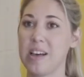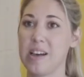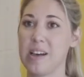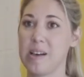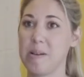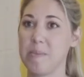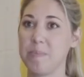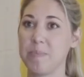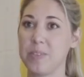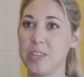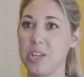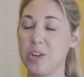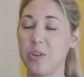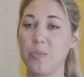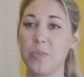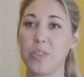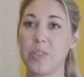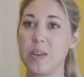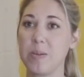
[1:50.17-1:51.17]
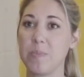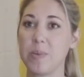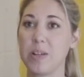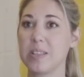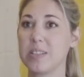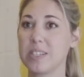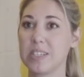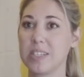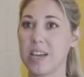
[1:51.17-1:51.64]
Um, you know, within a
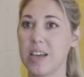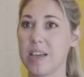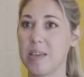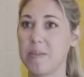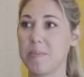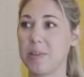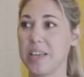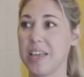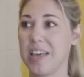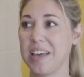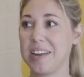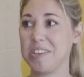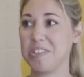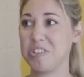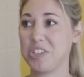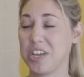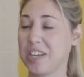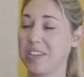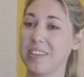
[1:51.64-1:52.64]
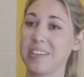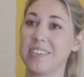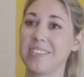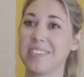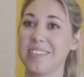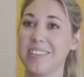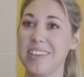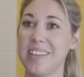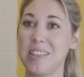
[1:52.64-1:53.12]
month's time, I had a check
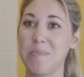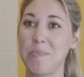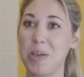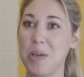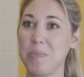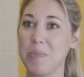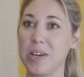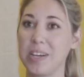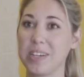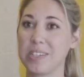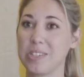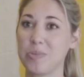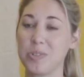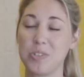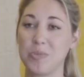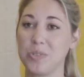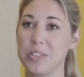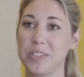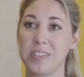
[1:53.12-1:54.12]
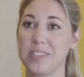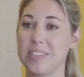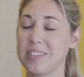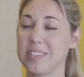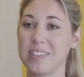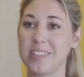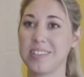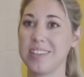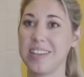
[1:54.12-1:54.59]
in the mailbox, which
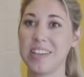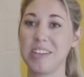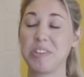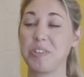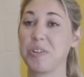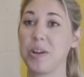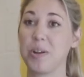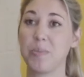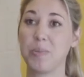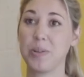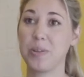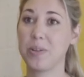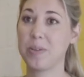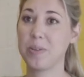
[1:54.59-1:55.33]
was incredible.